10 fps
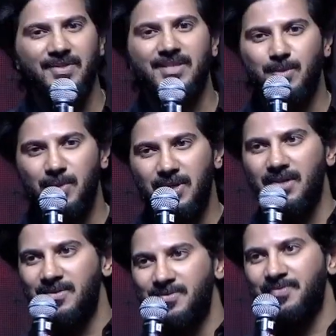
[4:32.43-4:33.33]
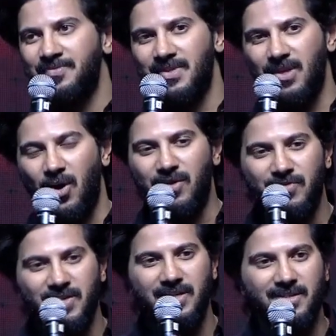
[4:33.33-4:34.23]
visible
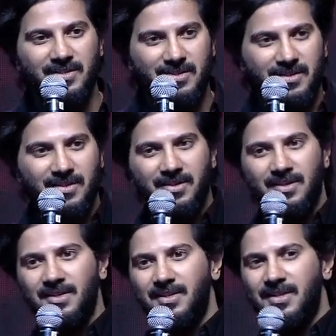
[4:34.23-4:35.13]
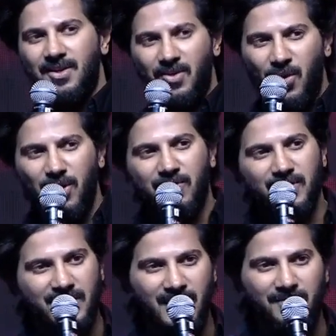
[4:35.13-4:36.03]
confidence that all of
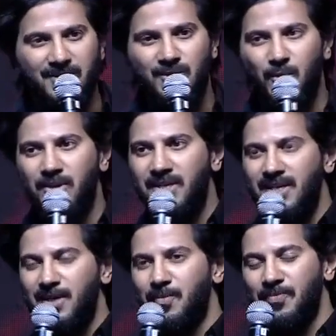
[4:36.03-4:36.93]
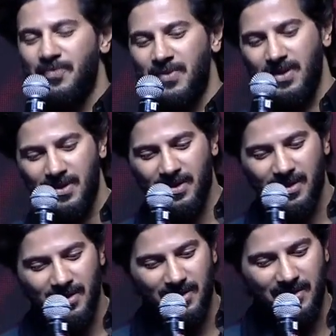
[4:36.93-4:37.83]
us have, this whole team,
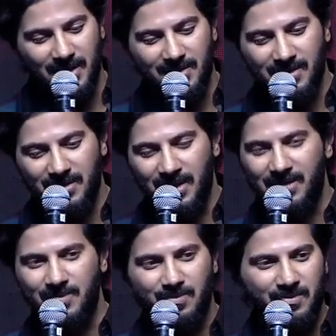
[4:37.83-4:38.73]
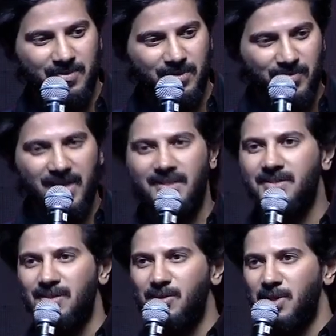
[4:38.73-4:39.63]
that reflects
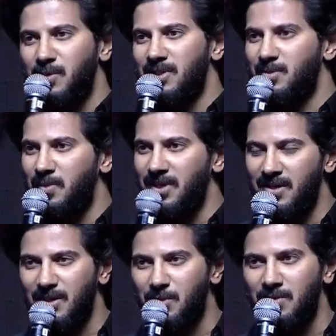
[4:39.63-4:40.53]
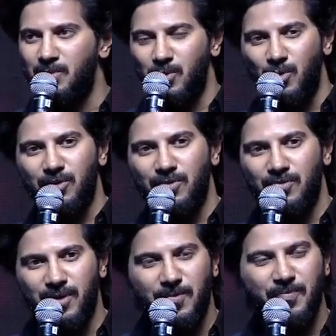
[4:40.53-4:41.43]
in the way we speak, in the way we promote the
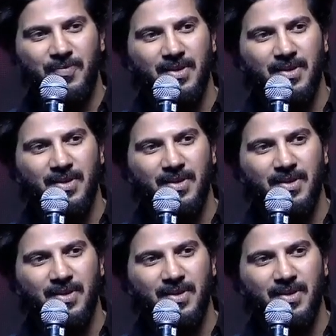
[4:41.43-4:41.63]
film,